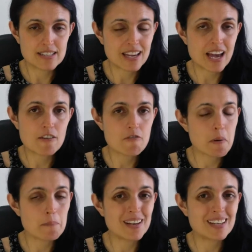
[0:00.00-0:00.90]
I can't
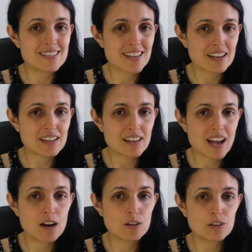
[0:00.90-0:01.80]
remember exactly
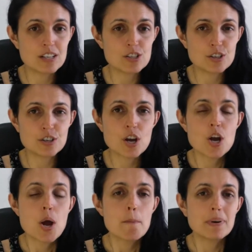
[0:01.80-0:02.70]
how long it took,
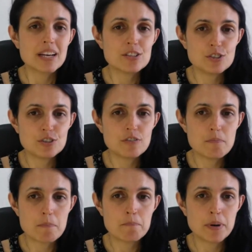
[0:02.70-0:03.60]
but I do
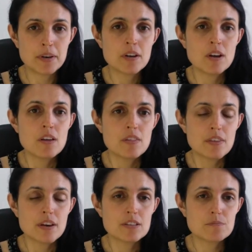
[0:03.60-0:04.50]
remember
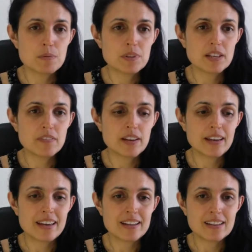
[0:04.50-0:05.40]
that we were living
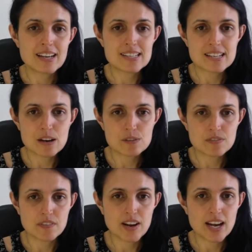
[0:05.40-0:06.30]
in our last house
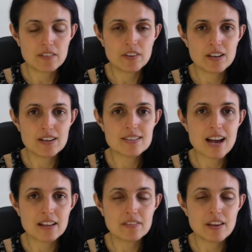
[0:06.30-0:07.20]
for five years
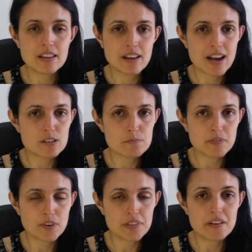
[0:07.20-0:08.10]
and then the house
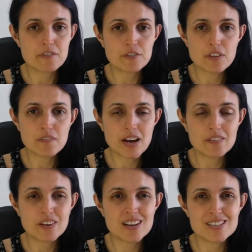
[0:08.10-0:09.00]
before that for another five
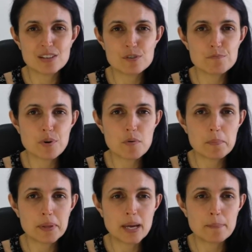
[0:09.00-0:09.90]
years. And it was
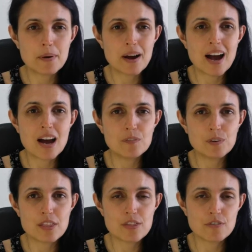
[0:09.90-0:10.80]
probably about
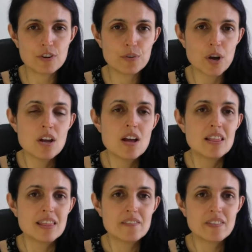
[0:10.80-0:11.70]
halfway through
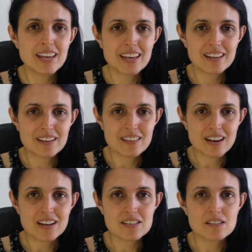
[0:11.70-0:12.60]
living in
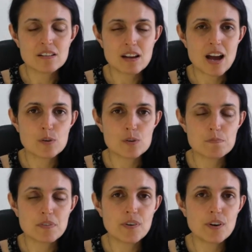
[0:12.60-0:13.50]
that house
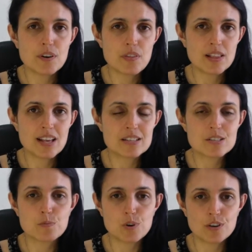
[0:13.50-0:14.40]
before the
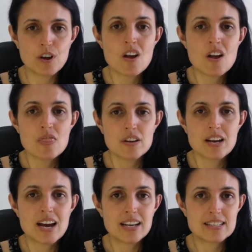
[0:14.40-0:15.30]
last one that
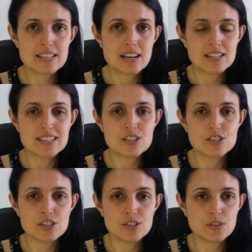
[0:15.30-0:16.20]
I started
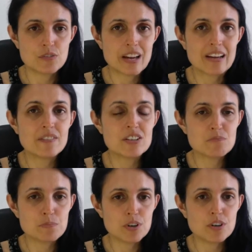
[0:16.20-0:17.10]
to create
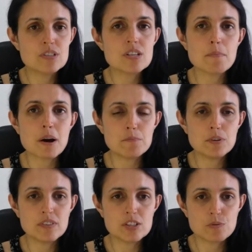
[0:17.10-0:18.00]
vision boards about
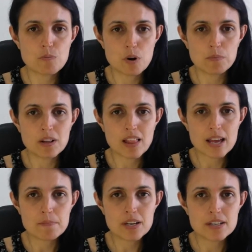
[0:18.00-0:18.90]
moving to a warm
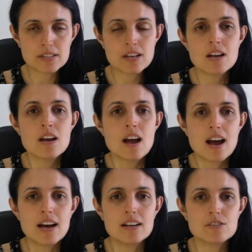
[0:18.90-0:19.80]
climate
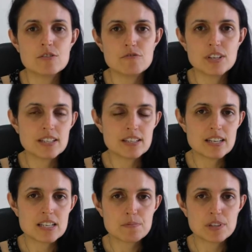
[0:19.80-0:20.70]
and really
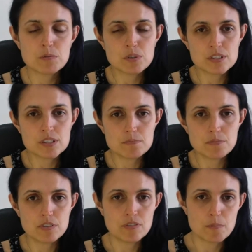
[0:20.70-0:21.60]
desperately wanting to
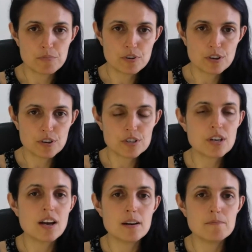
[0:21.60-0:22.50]
move abroad
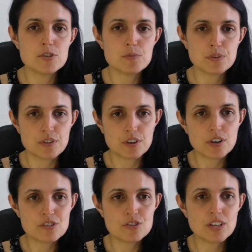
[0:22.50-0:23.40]
um, to another
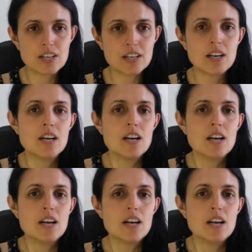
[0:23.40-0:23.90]
country,